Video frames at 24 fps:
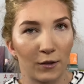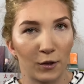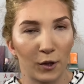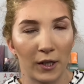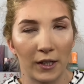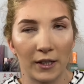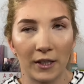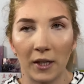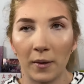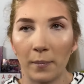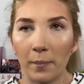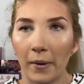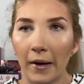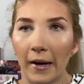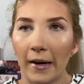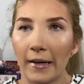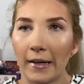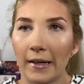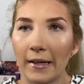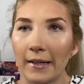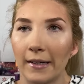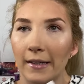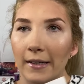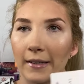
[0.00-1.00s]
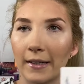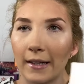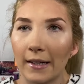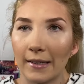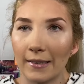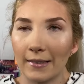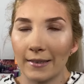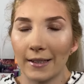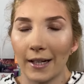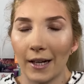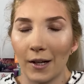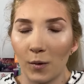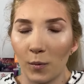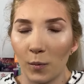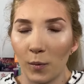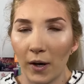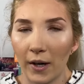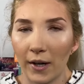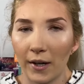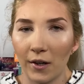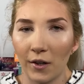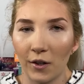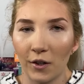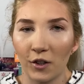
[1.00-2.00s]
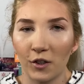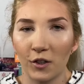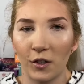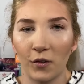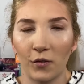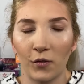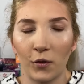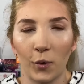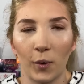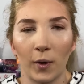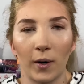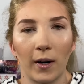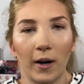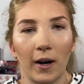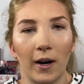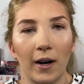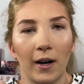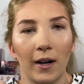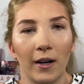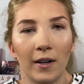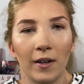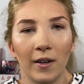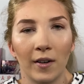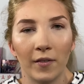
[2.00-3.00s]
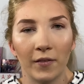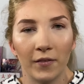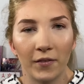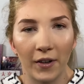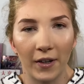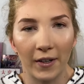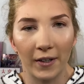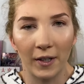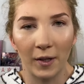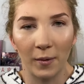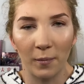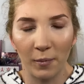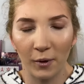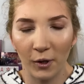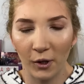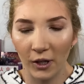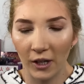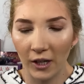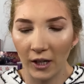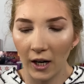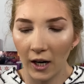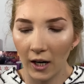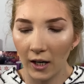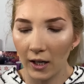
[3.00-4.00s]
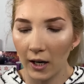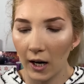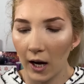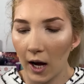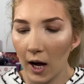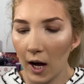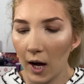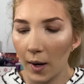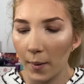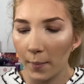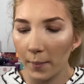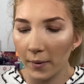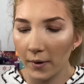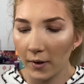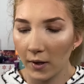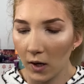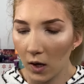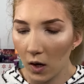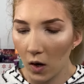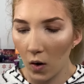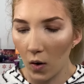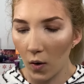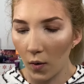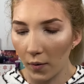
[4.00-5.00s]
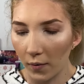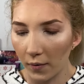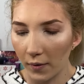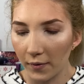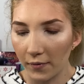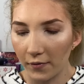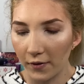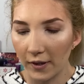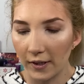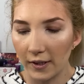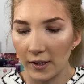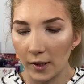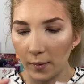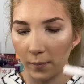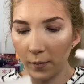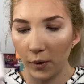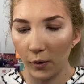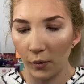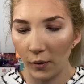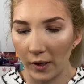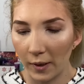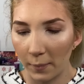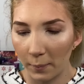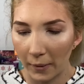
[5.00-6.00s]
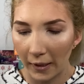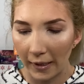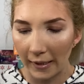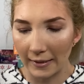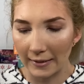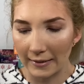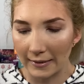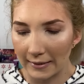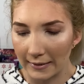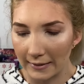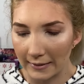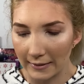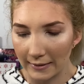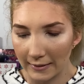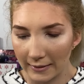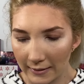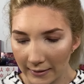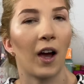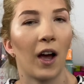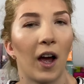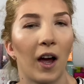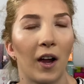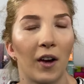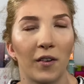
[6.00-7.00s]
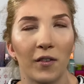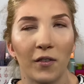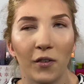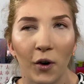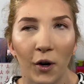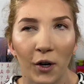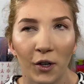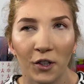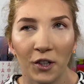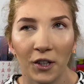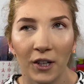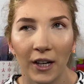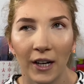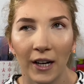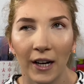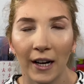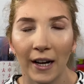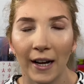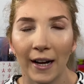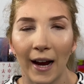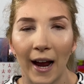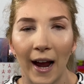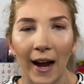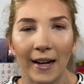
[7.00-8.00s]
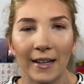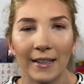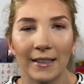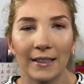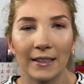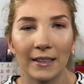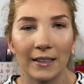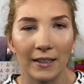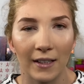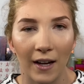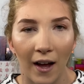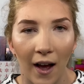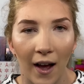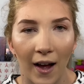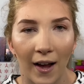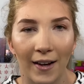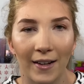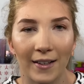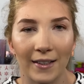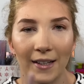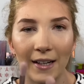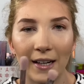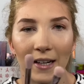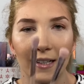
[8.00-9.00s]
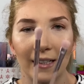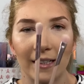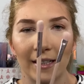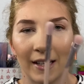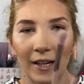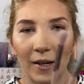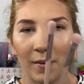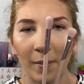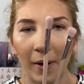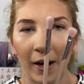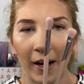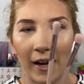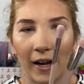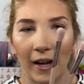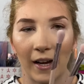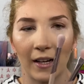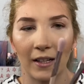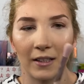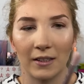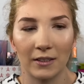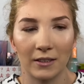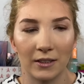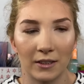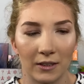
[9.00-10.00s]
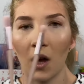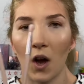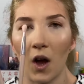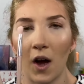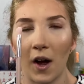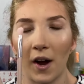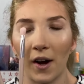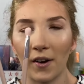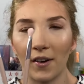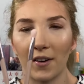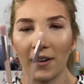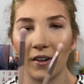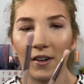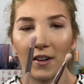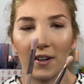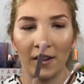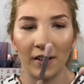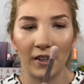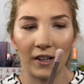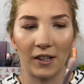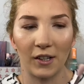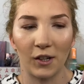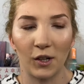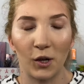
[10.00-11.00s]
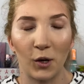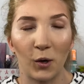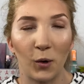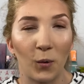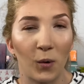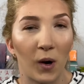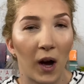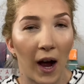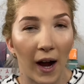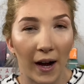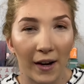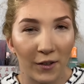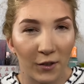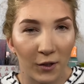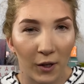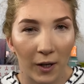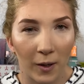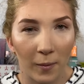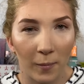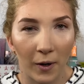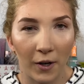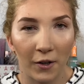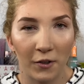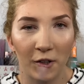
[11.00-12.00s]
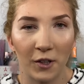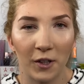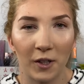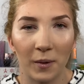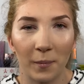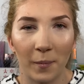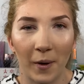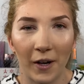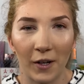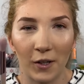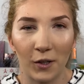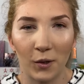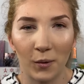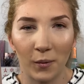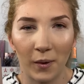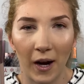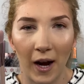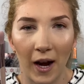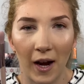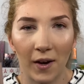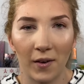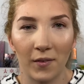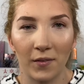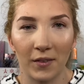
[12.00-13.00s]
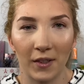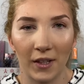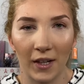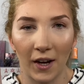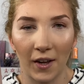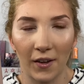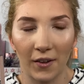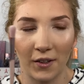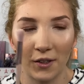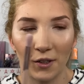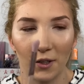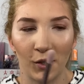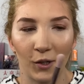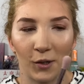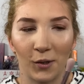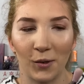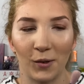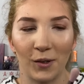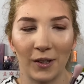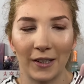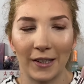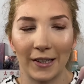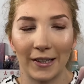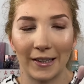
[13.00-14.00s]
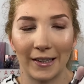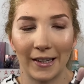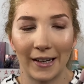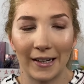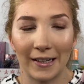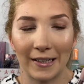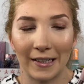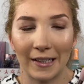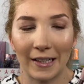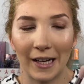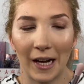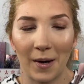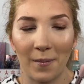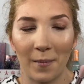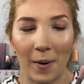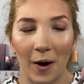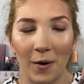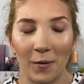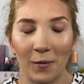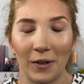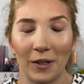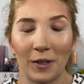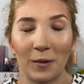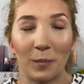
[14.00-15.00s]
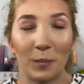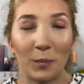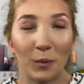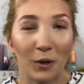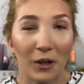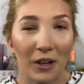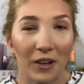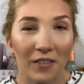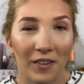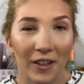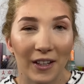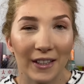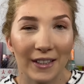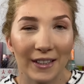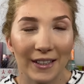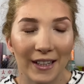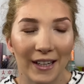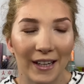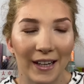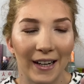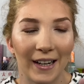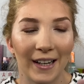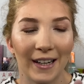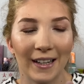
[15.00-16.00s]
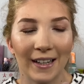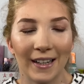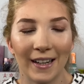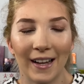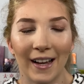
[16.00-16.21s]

JCPenney's, inside regular Sephora, FentyBeauty.com, all the Fenty Beauty places. Unfortunately, I did not get my hands on the new eyeshadow brushes, but I do have the other 2 that they came out with previously.